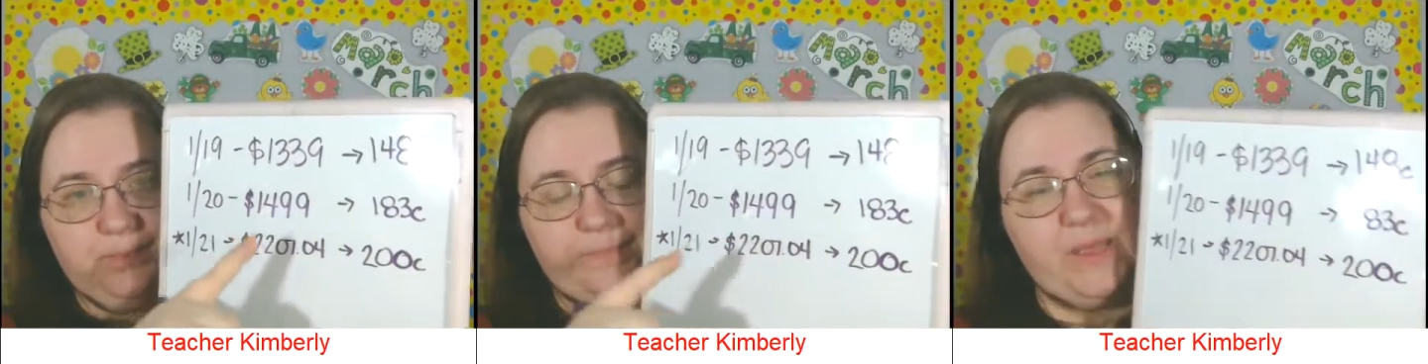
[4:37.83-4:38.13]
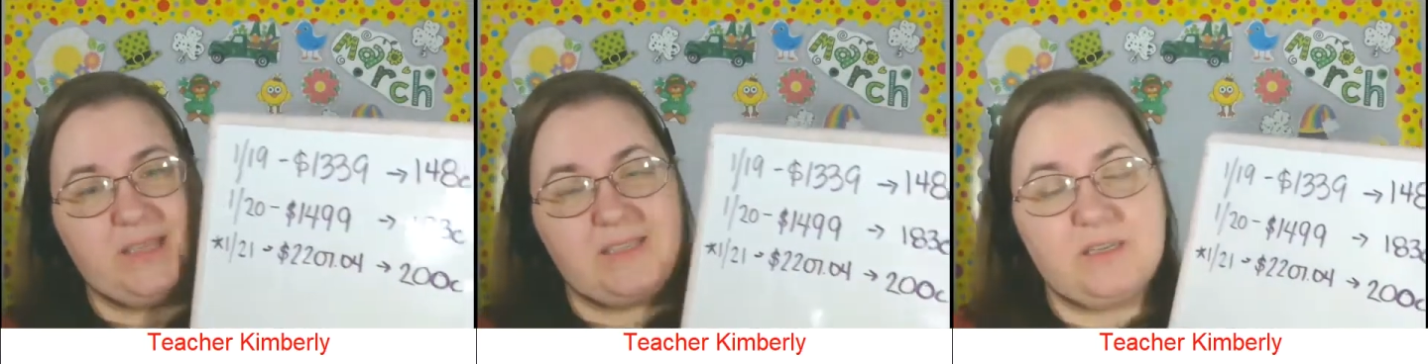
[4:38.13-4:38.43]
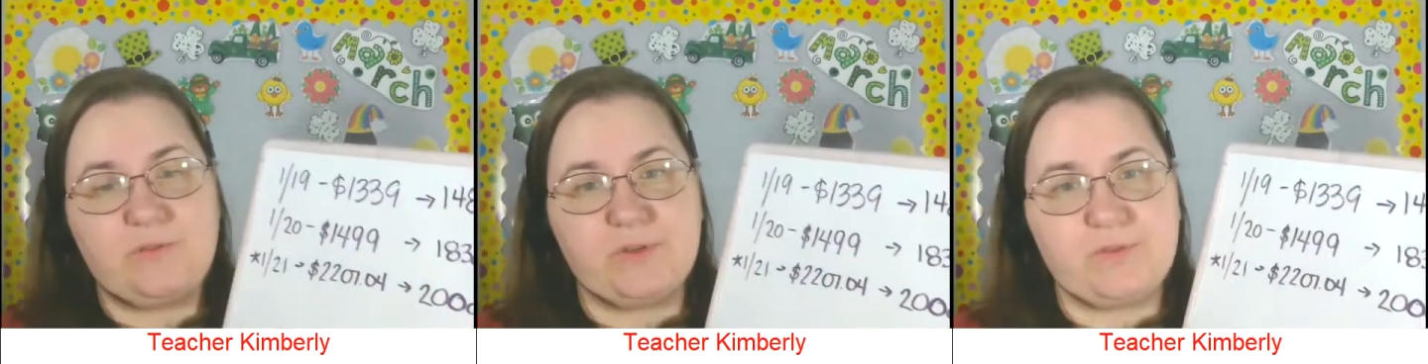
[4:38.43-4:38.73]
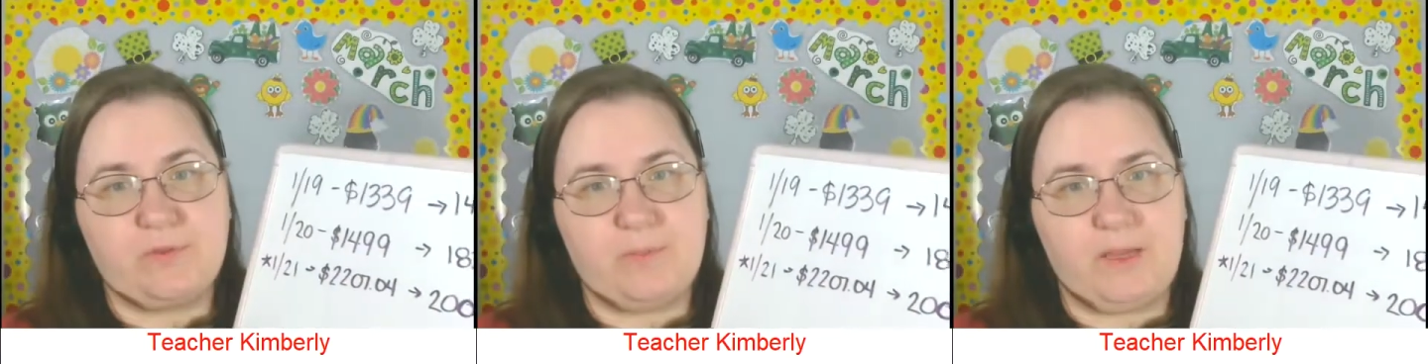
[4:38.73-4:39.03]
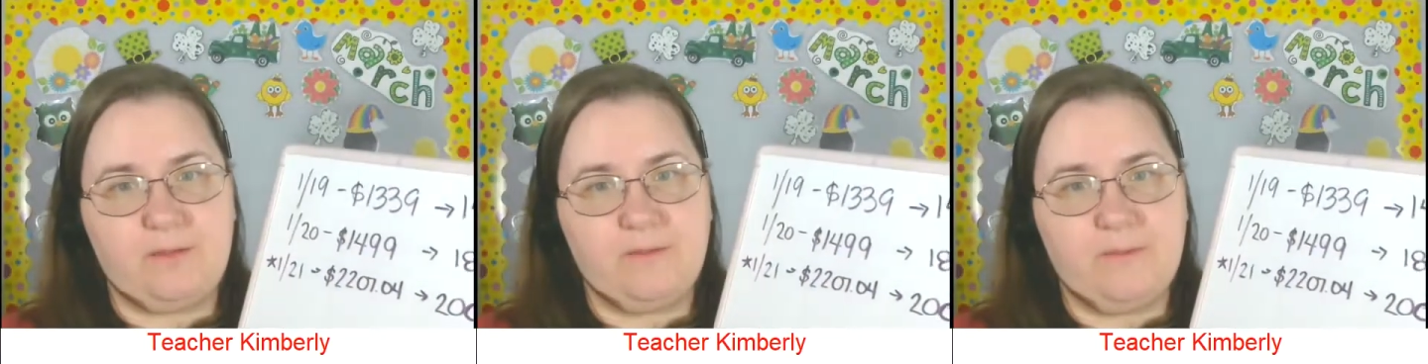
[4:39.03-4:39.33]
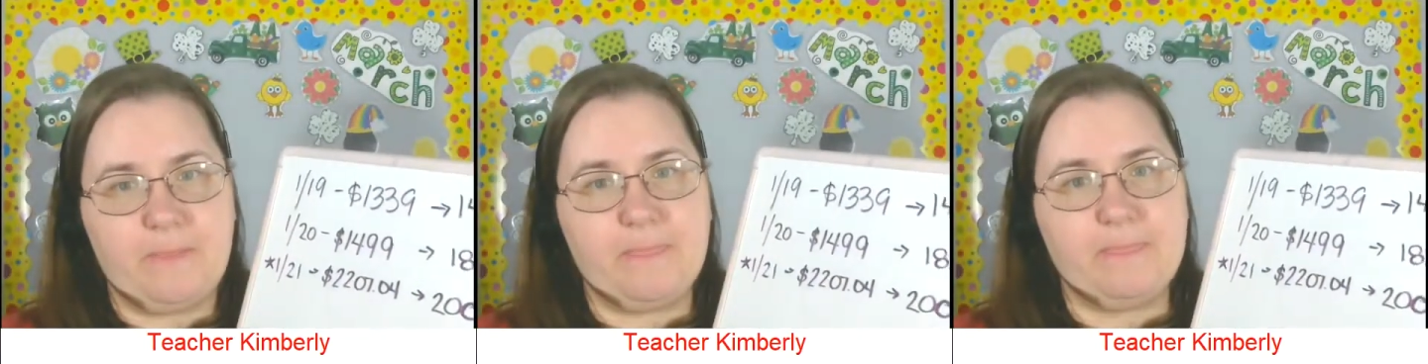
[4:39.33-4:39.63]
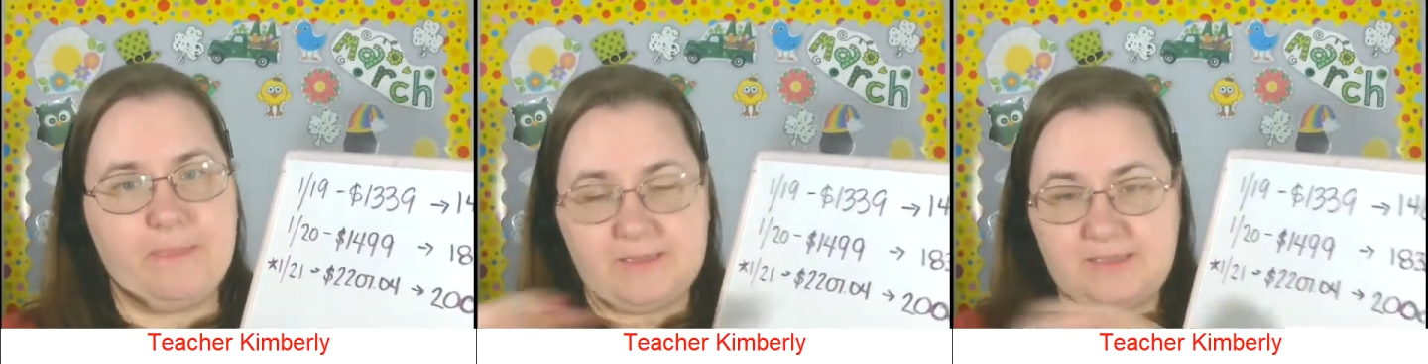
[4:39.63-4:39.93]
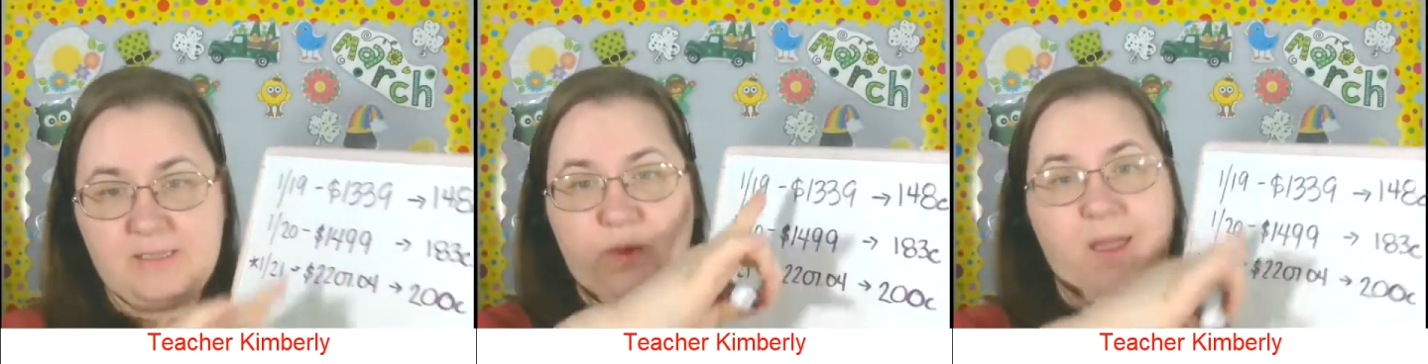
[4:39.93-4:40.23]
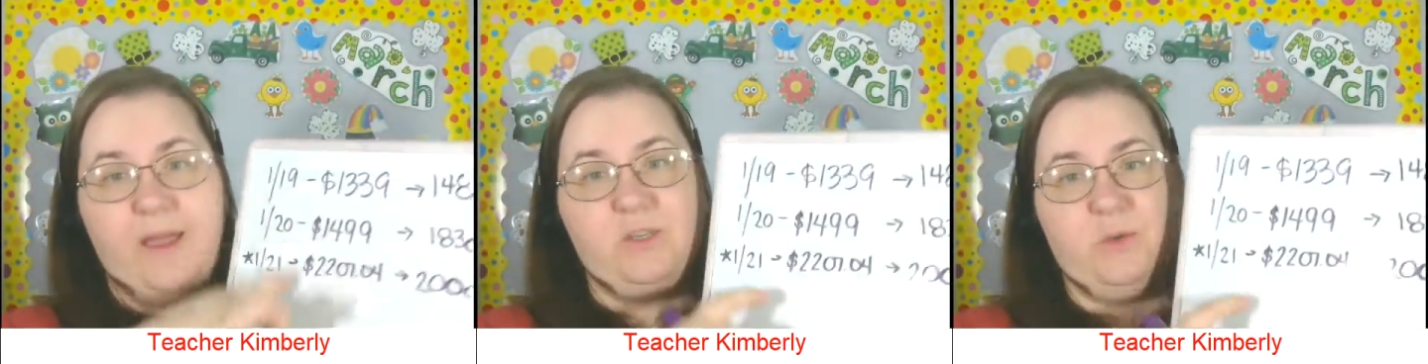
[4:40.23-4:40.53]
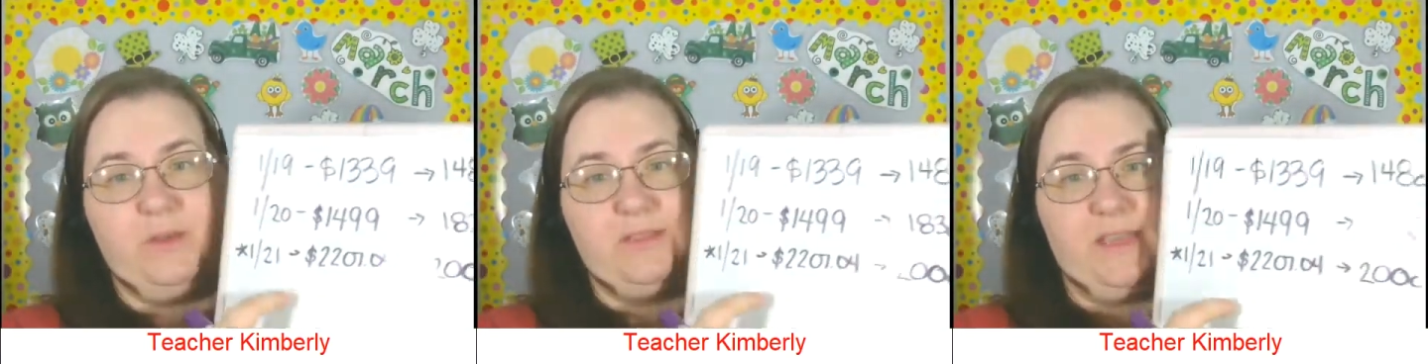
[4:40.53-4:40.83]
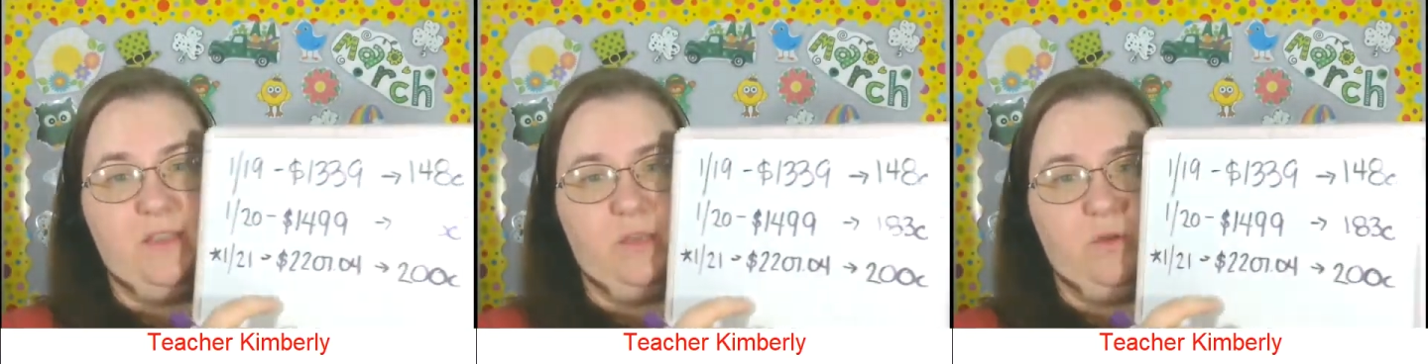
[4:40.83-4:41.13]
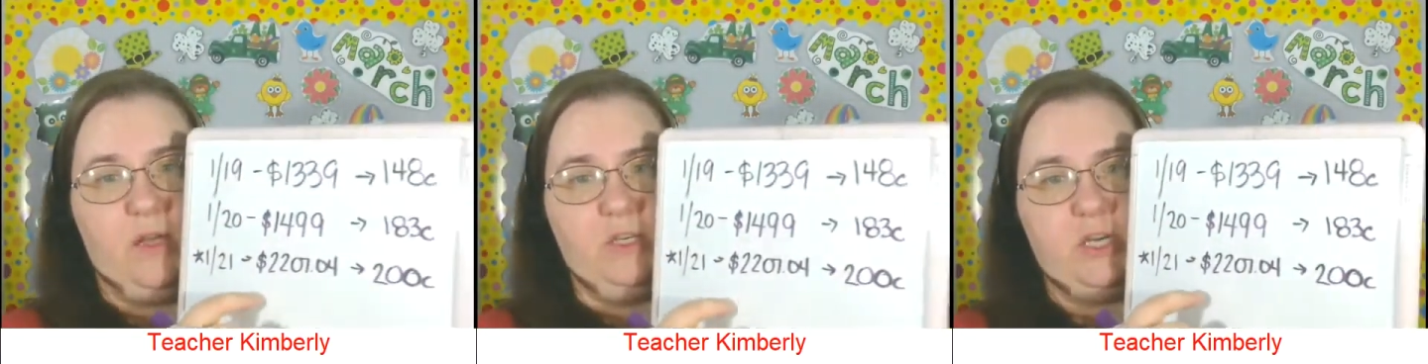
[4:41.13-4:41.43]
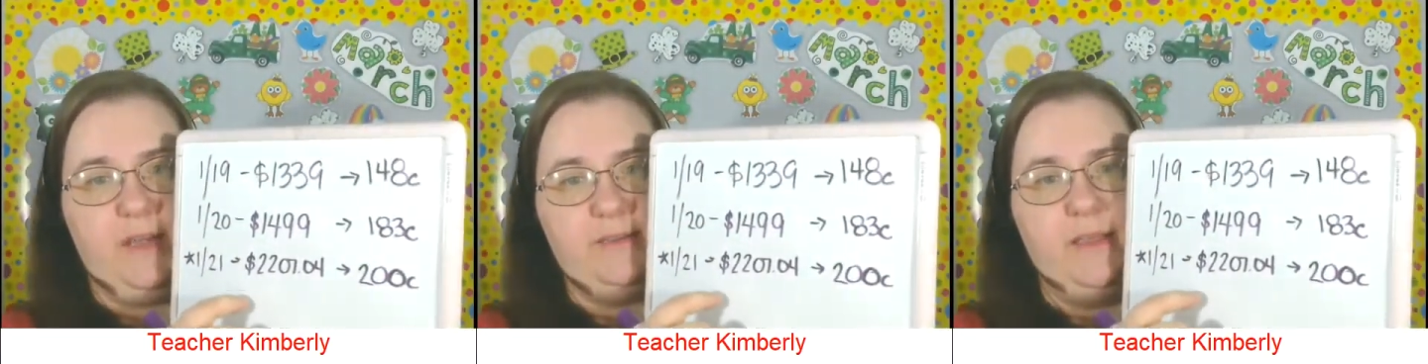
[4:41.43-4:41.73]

that's the difference for me. This is why I signed the new contract.